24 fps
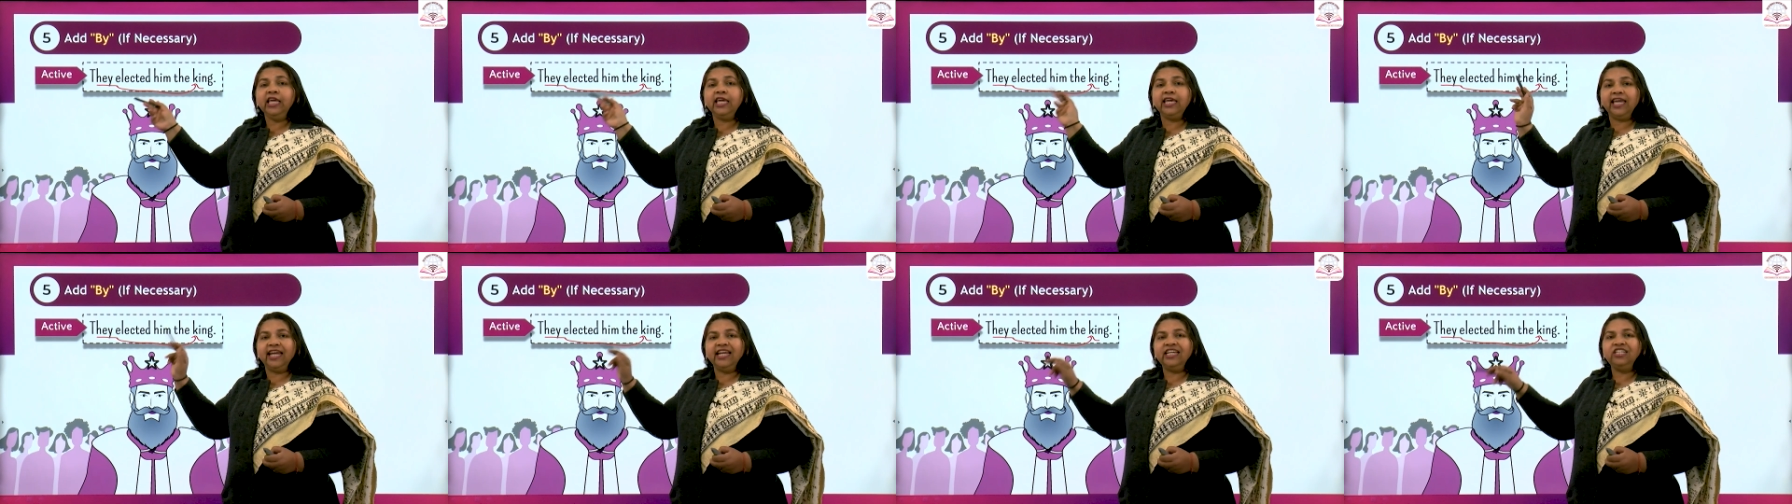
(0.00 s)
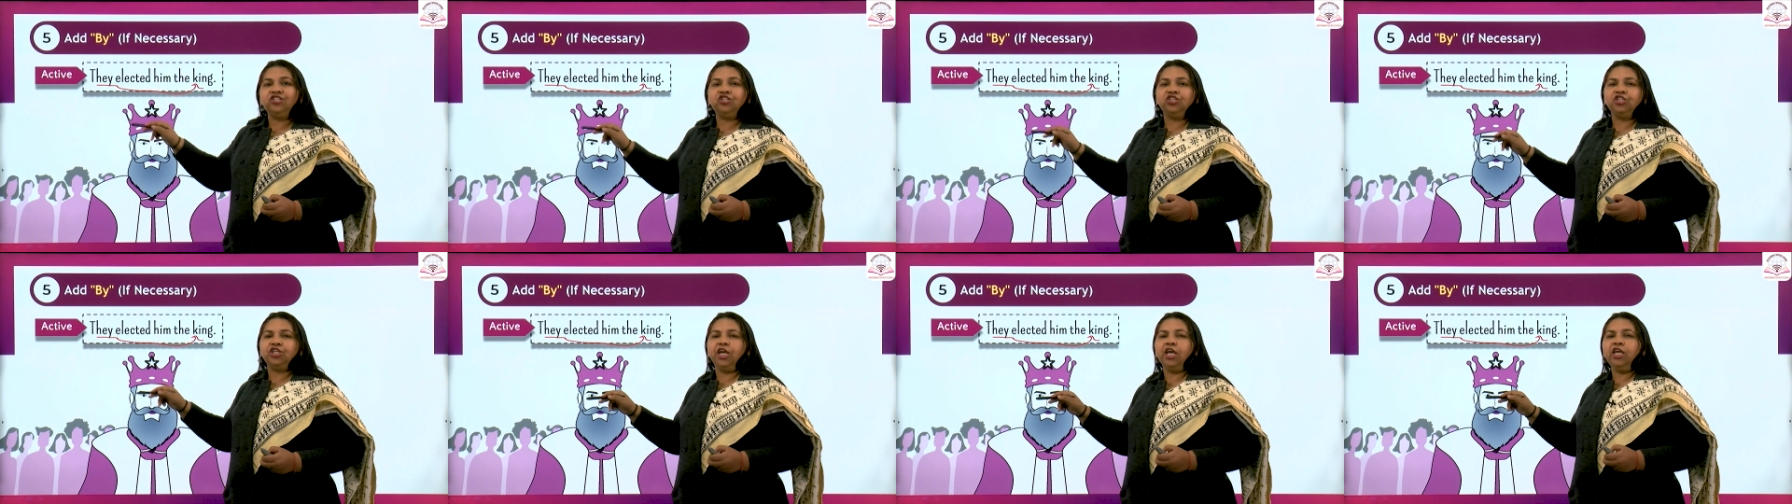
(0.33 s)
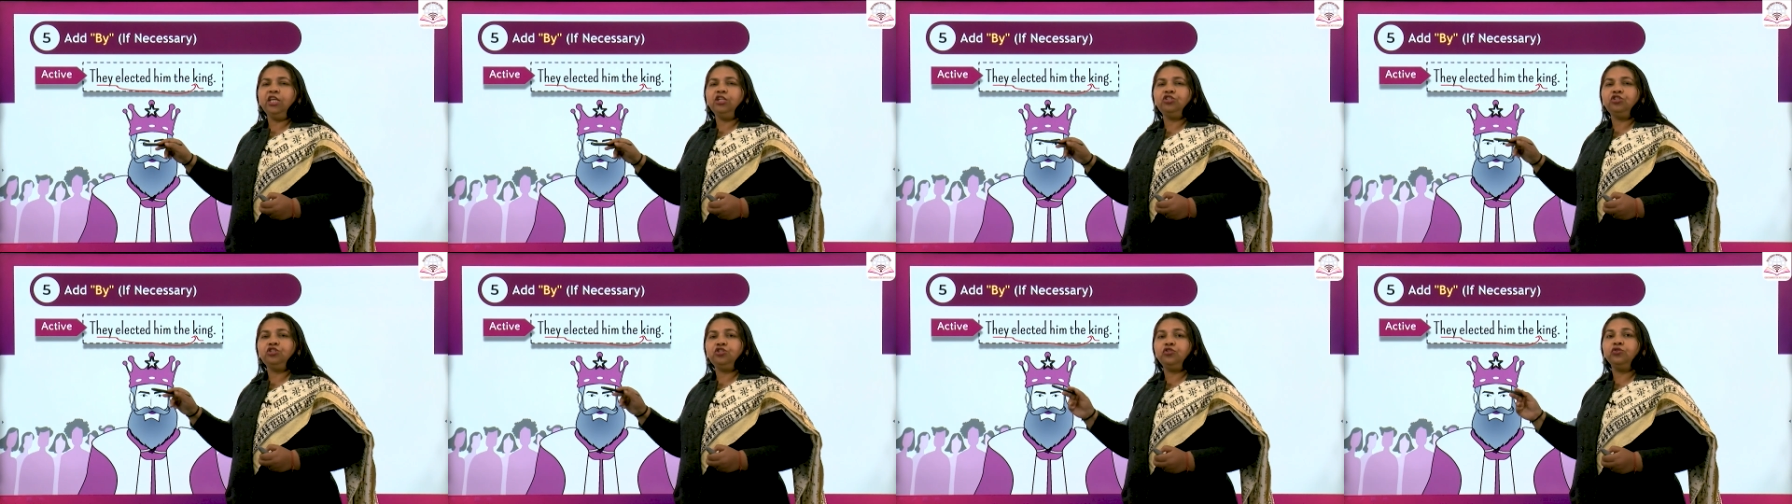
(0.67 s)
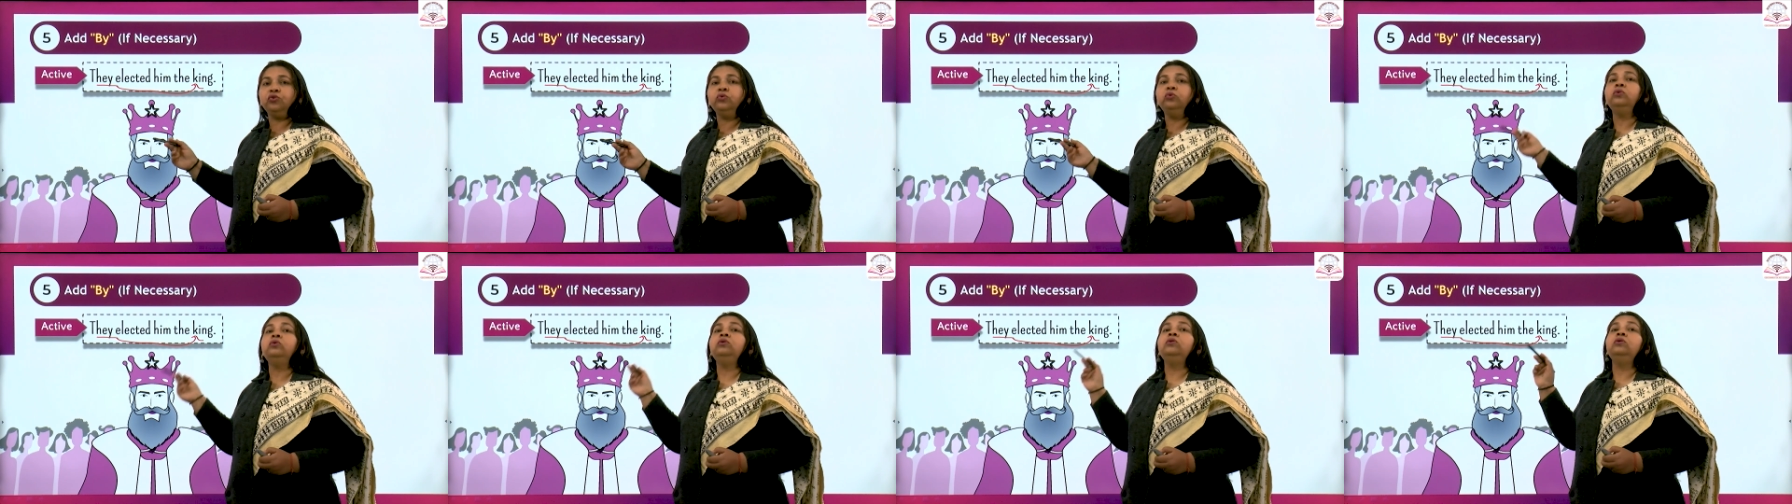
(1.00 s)
get changed
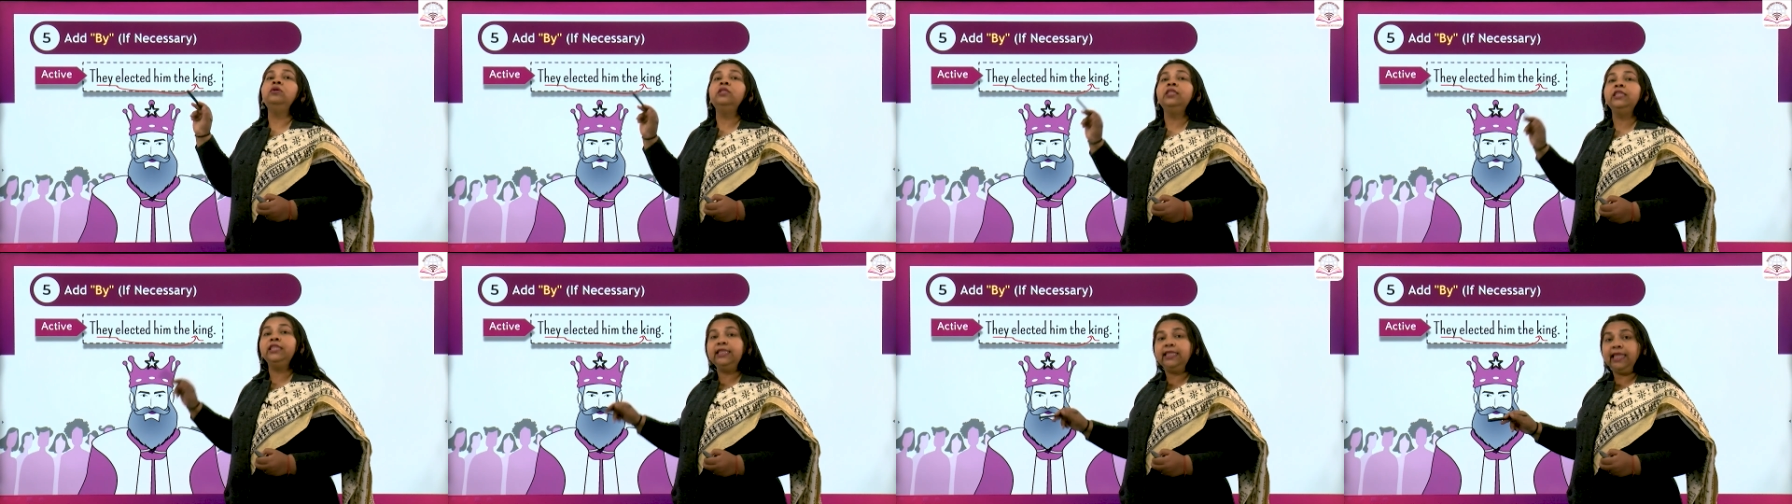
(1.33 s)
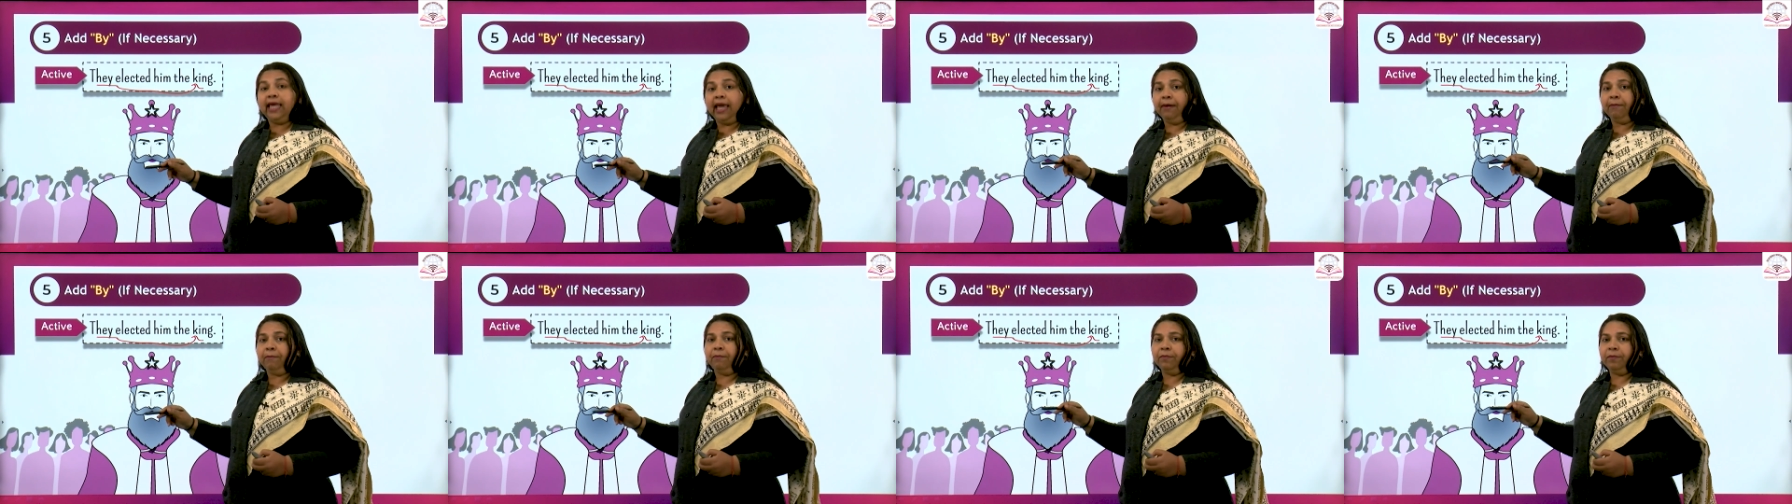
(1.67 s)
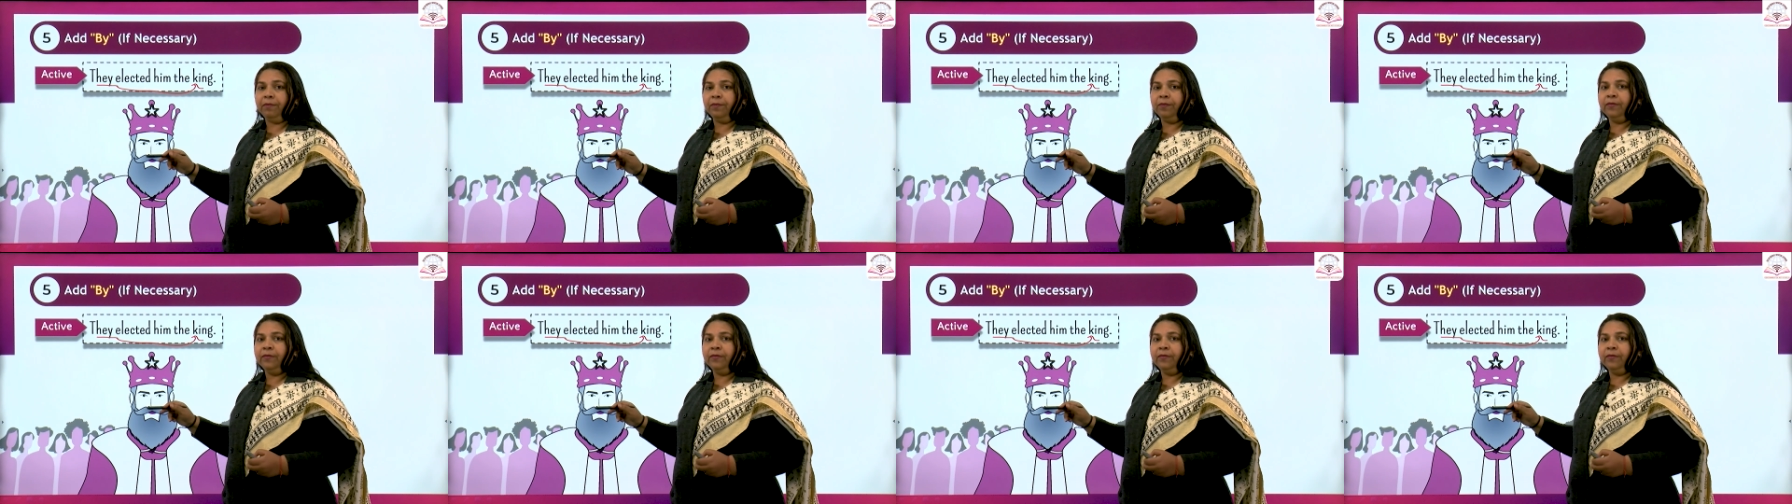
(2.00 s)
to them,